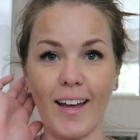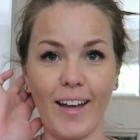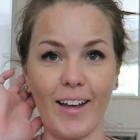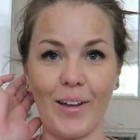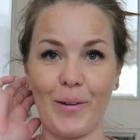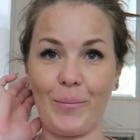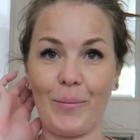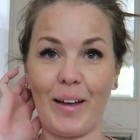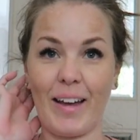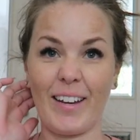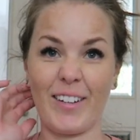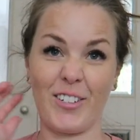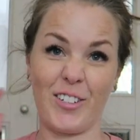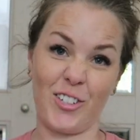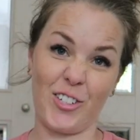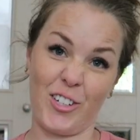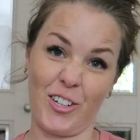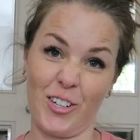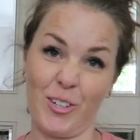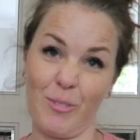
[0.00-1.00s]
and
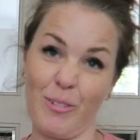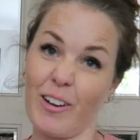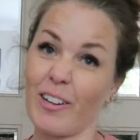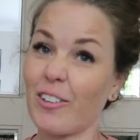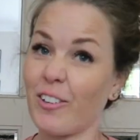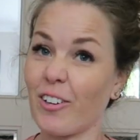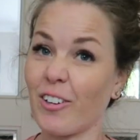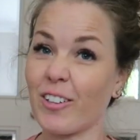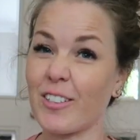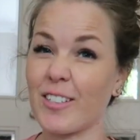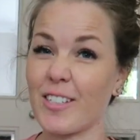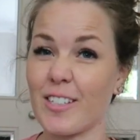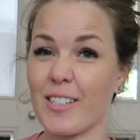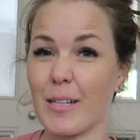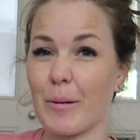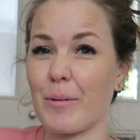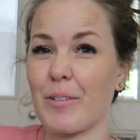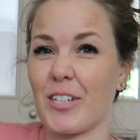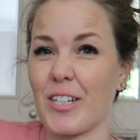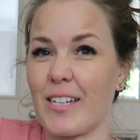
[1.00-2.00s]
just show you what I got, because it's
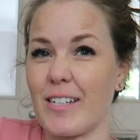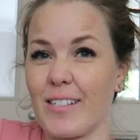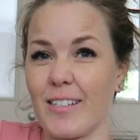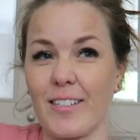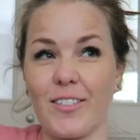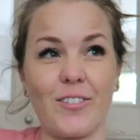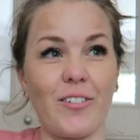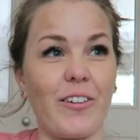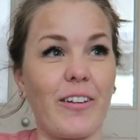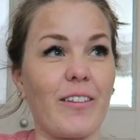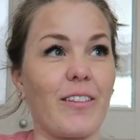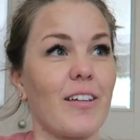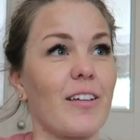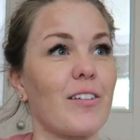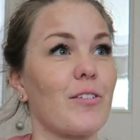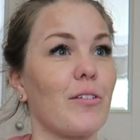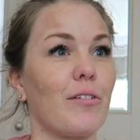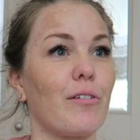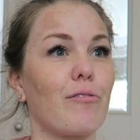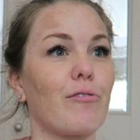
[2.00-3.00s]
so much easier doing
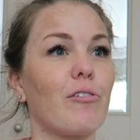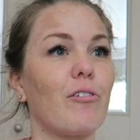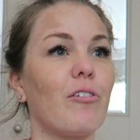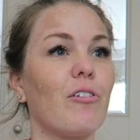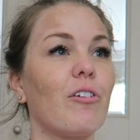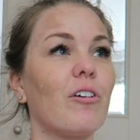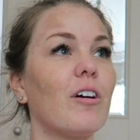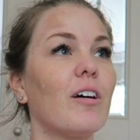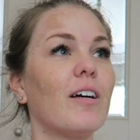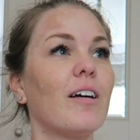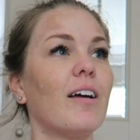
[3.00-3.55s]
things on the floor.